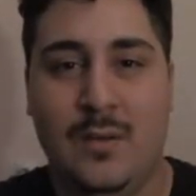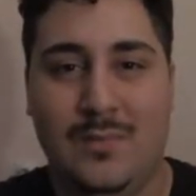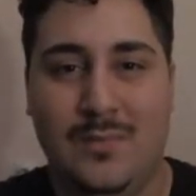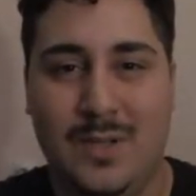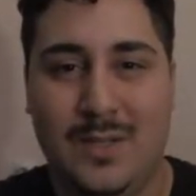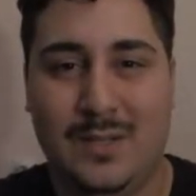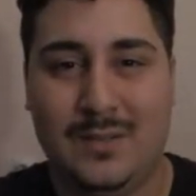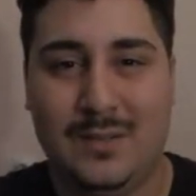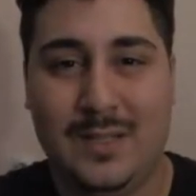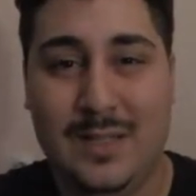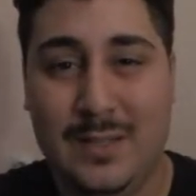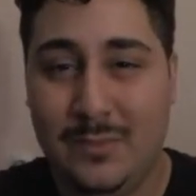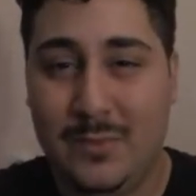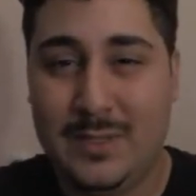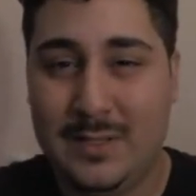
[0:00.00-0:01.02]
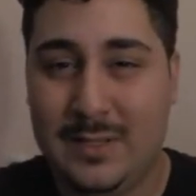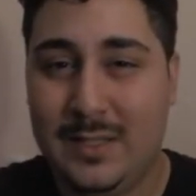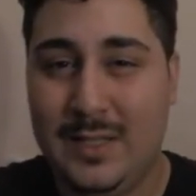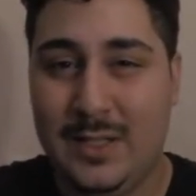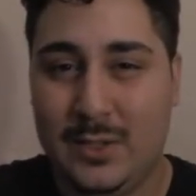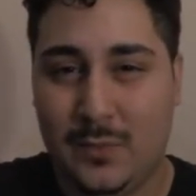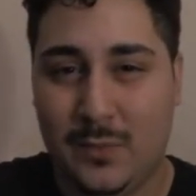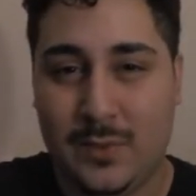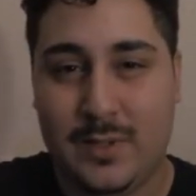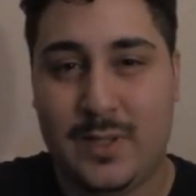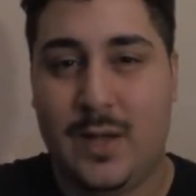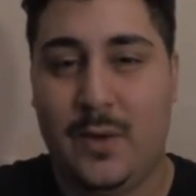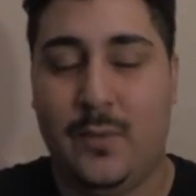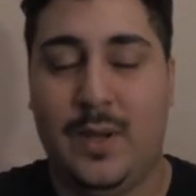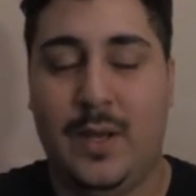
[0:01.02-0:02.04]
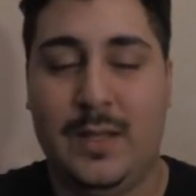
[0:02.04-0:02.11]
but it was leaning towards that way,